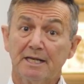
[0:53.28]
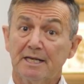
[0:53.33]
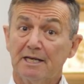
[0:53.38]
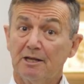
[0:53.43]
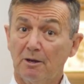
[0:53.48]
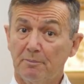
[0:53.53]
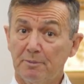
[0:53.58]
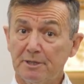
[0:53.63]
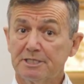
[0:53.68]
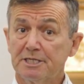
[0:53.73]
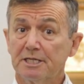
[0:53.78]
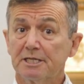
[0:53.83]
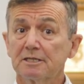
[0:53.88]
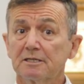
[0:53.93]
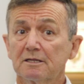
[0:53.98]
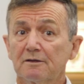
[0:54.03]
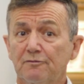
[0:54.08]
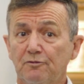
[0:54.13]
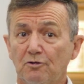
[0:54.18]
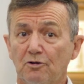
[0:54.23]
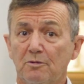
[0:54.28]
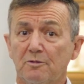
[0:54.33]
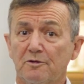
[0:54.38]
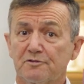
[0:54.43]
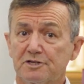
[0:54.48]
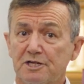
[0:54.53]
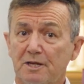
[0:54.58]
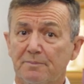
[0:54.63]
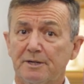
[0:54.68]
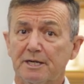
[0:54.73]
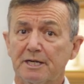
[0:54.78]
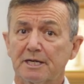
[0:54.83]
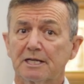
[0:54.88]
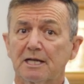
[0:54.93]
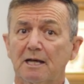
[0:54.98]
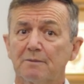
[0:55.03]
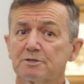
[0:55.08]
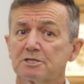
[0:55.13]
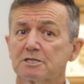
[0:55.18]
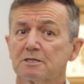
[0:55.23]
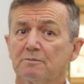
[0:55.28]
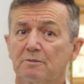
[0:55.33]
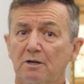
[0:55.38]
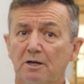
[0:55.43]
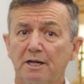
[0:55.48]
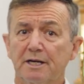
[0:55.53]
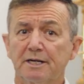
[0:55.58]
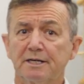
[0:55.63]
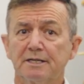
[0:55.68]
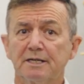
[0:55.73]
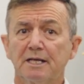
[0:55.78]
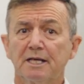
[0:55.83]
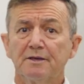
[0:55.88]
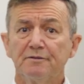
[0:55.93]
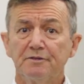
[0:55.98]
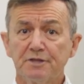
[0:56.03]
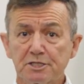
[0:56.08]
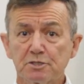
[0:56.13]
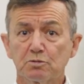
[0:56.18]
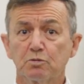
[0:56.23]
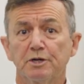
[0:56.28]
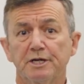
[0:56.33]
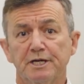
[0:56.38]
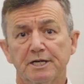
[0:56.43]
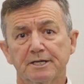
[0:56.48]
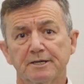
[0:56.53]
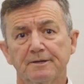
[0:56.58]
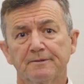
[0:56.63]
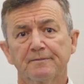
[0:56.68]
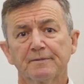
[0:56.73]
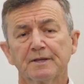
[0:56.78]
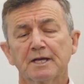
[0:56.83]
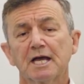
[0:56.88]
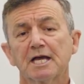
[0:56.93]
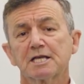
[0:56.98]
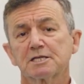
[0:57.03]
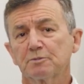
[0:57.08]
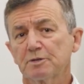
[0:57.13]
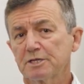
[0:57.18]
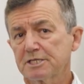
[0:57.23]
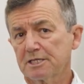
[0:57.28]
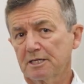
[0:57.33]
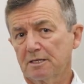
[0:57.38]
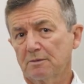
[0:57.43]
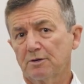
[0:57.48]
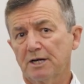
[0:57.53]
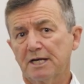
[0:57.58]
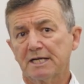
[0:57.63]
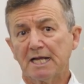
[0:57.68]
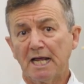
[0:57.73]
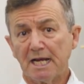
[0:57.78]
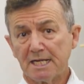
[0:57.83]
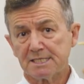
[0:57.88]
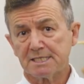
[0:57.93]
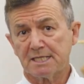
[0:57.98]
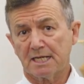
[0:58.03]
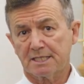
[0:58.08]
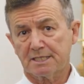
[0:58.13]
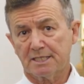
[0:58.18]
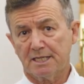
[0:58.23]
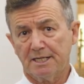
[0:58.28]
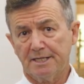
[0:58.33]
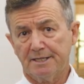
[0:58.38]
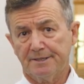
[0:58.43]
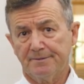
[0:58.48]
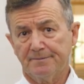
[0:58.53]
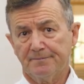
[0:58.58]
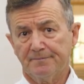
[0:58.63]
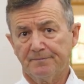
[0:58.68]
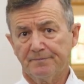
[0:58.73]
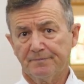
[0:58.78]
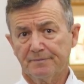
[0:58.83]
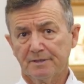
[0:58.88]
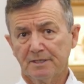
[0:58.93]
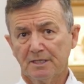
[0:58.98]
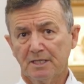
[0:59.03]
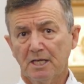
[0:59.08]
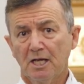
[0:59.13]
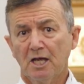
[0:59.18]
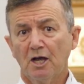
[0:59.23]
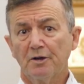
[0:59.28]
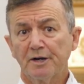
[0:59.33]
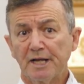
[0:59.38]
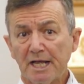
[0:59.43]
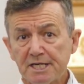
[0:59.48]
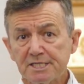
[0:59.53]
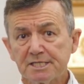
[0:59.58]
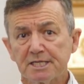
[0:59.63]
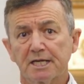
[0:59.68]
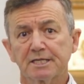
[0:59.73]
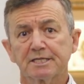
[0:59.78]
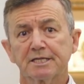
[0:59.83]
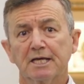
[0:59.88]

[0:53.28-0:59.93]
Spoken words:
Now, a particular form of shepherding comes to mind this week as we celebrate ANZAC Day. On ANZAC